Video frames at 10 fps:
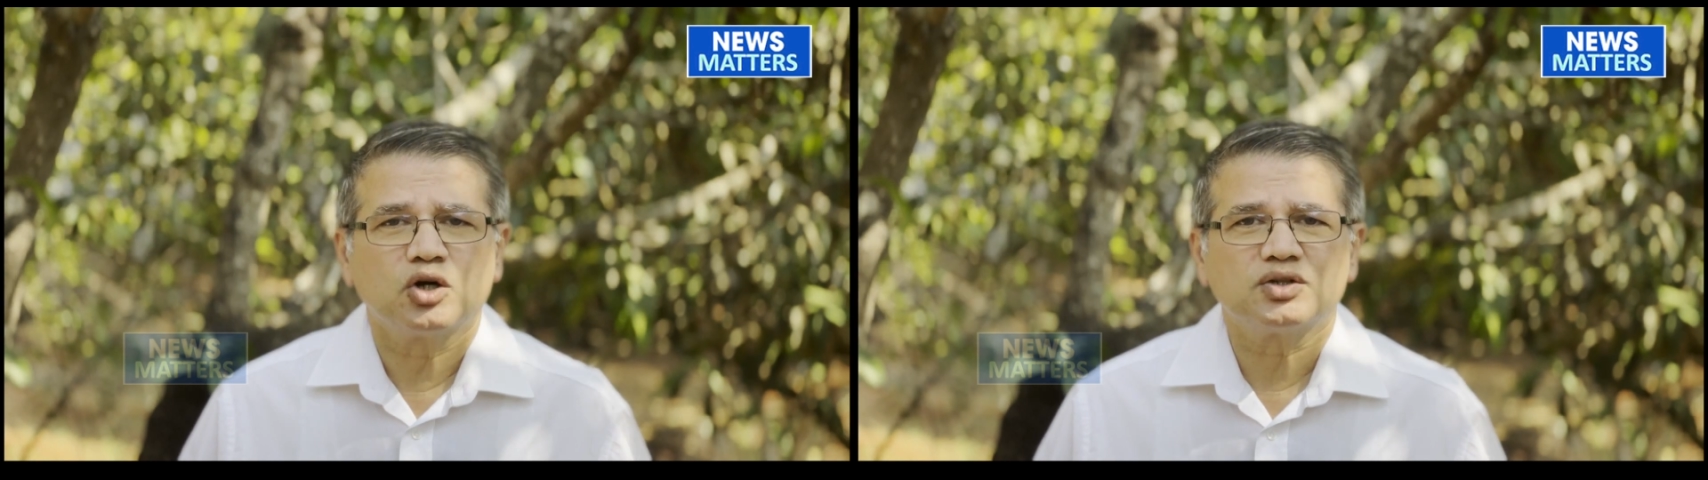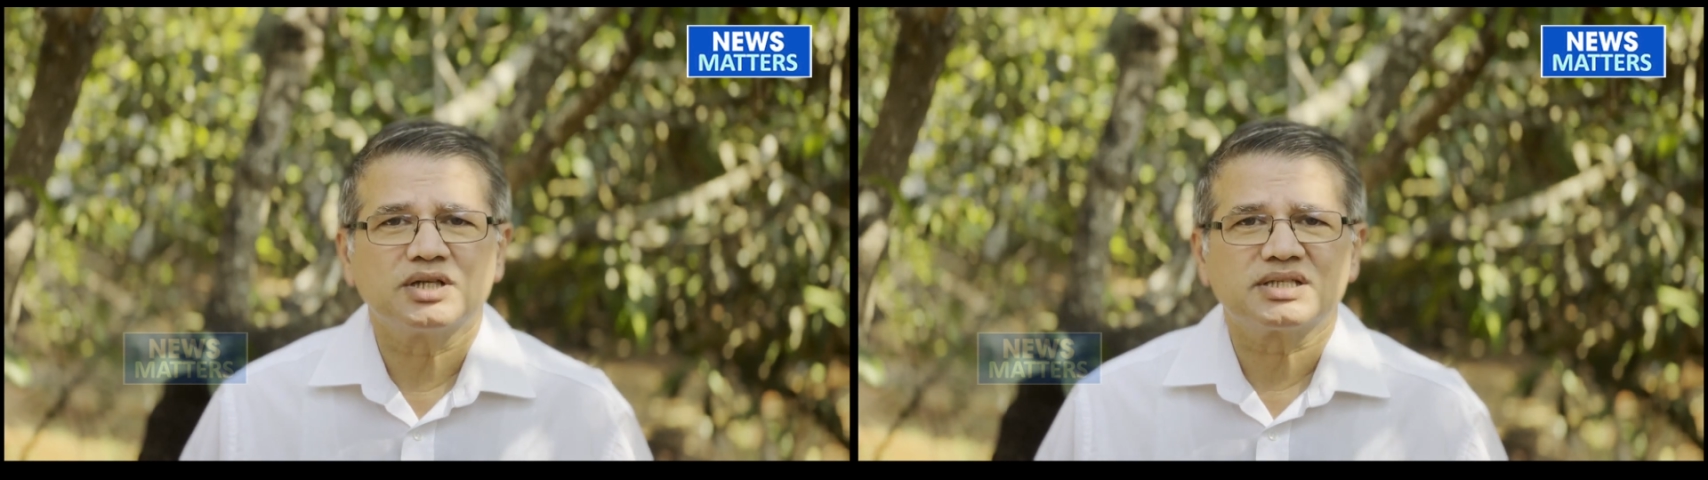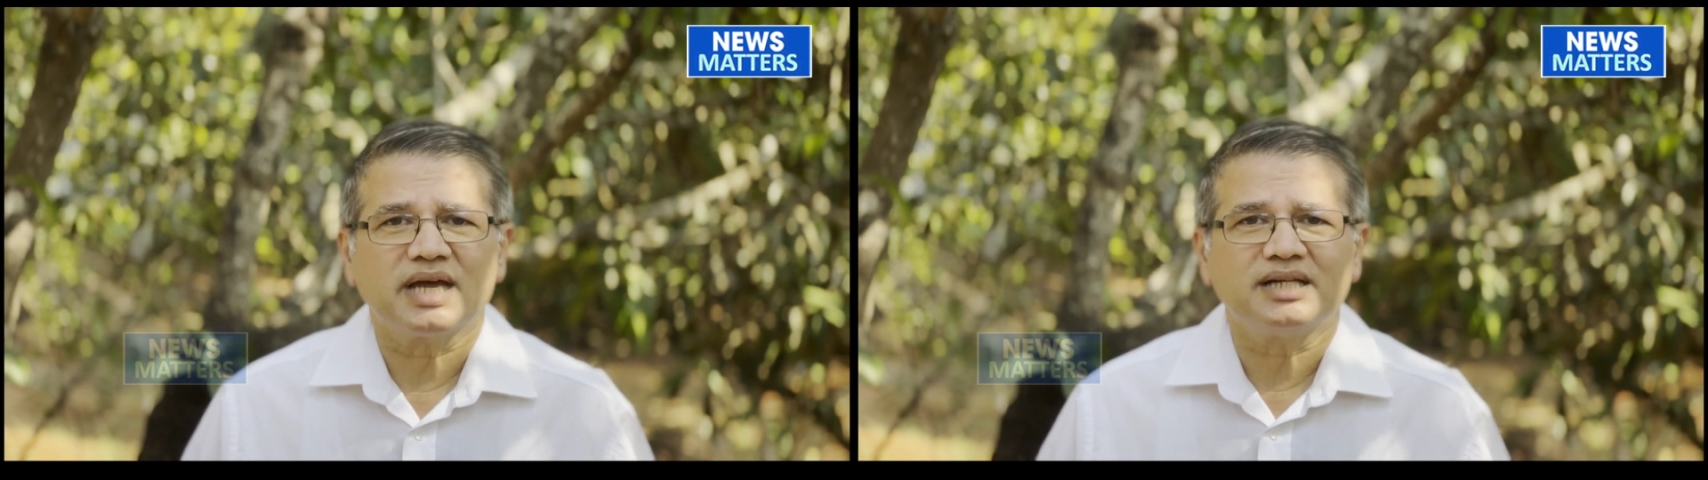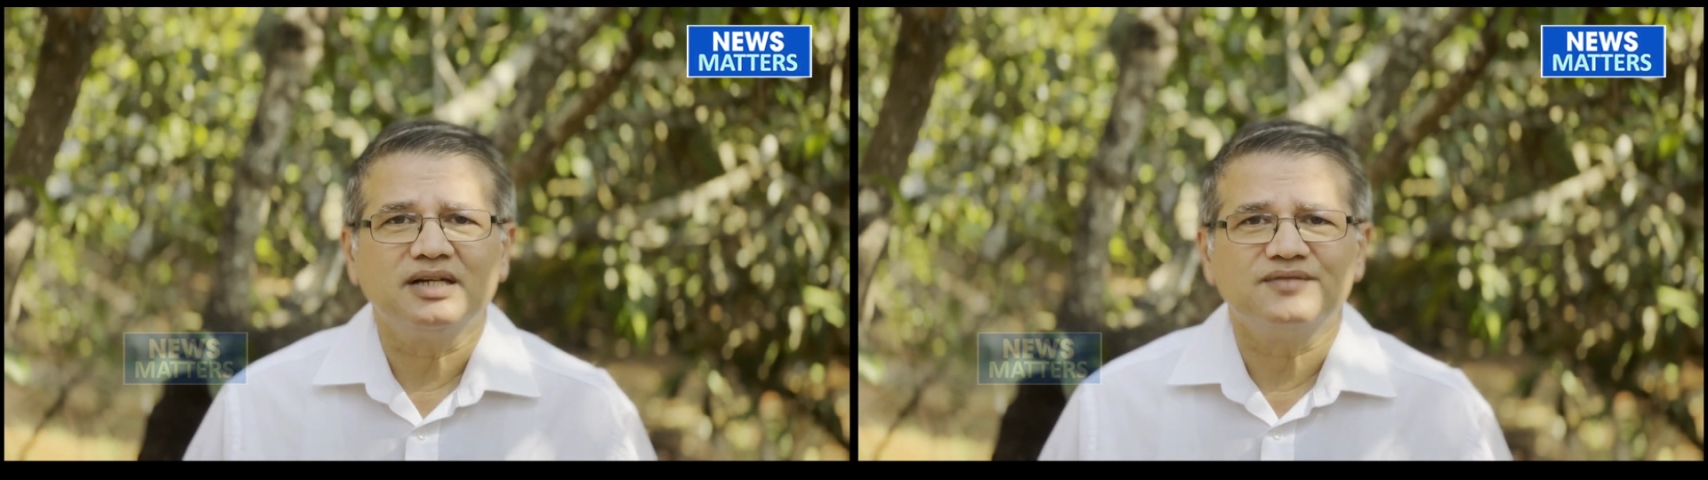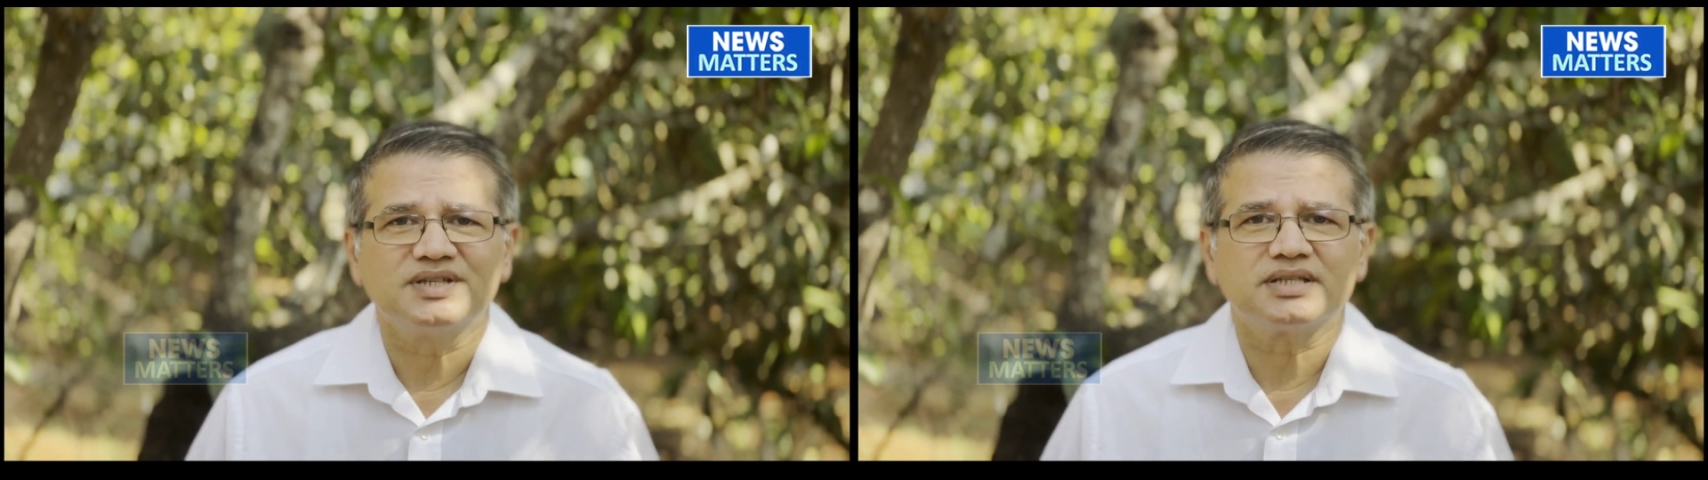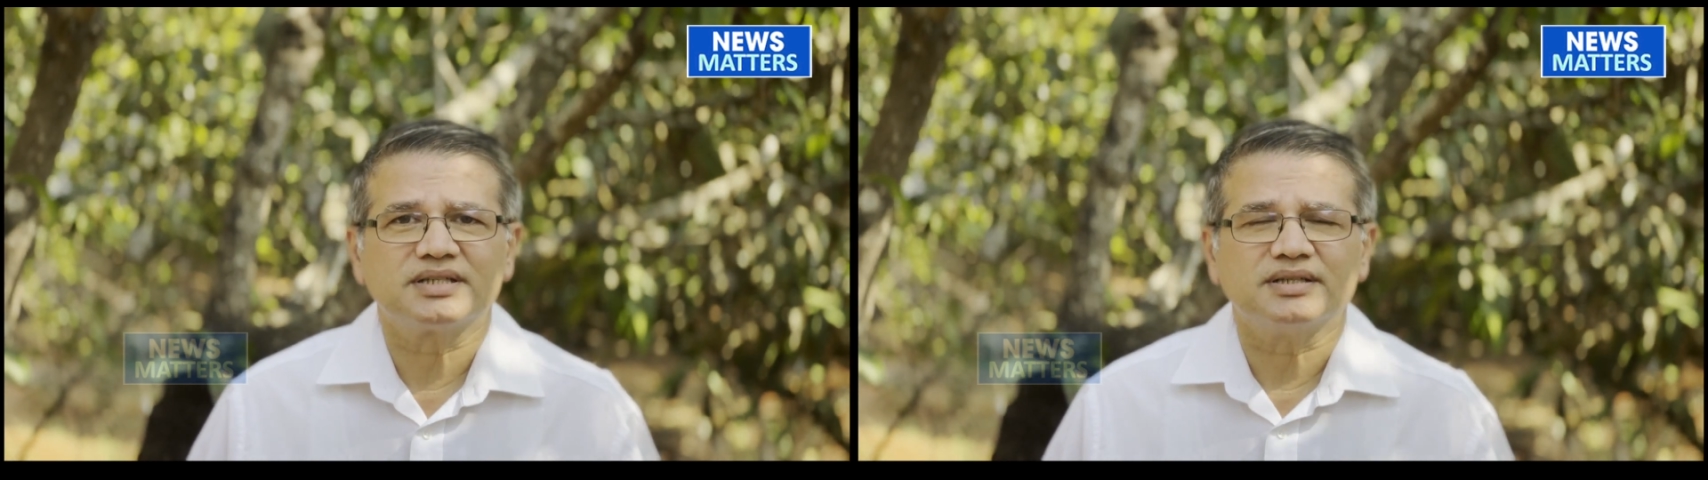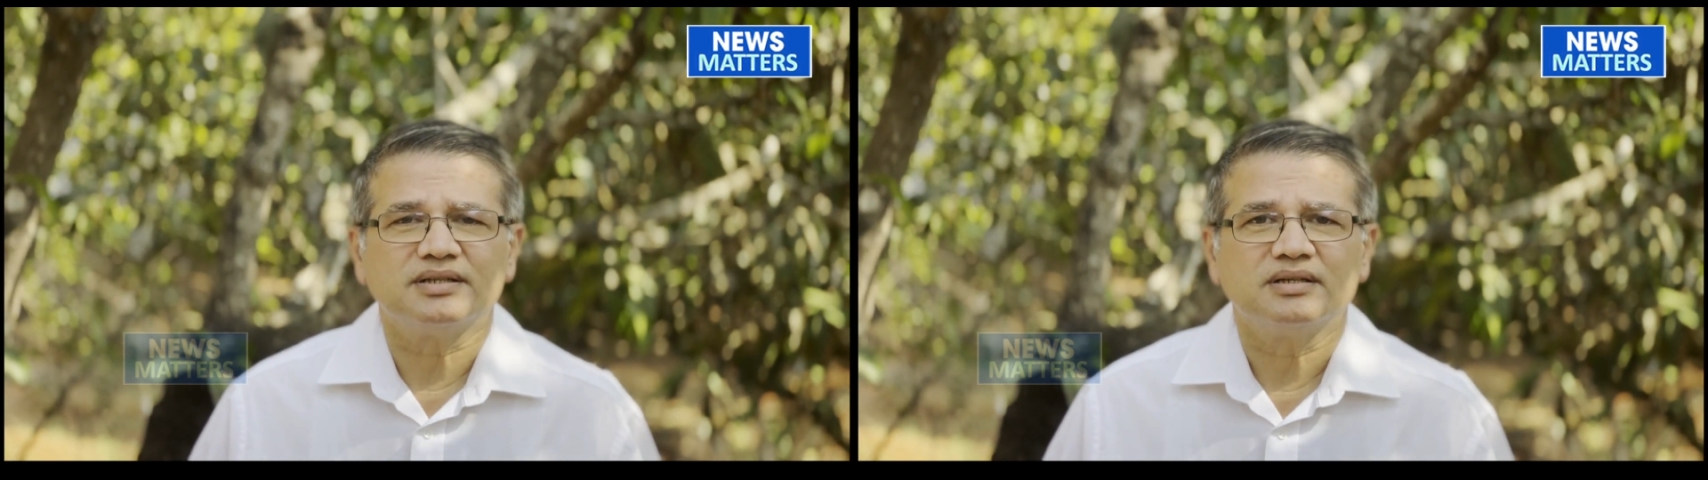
to the site and visited.